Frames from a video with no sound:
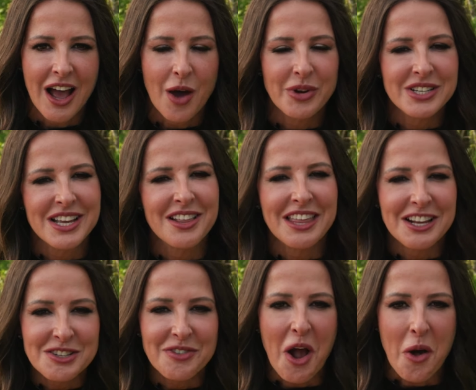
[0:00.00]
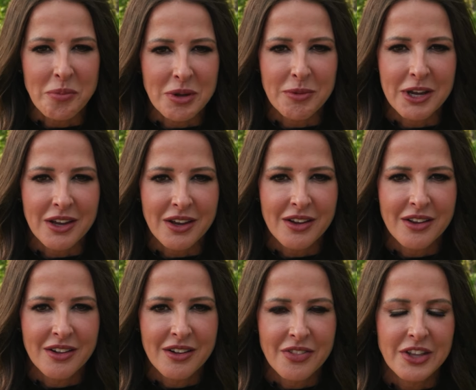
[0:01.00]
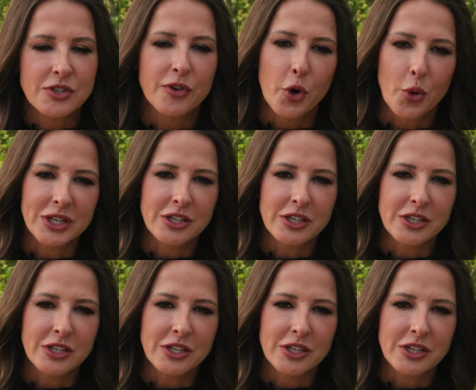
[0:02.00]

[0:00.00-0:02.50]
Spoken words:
I want to say thanks for helping me. Thanks for going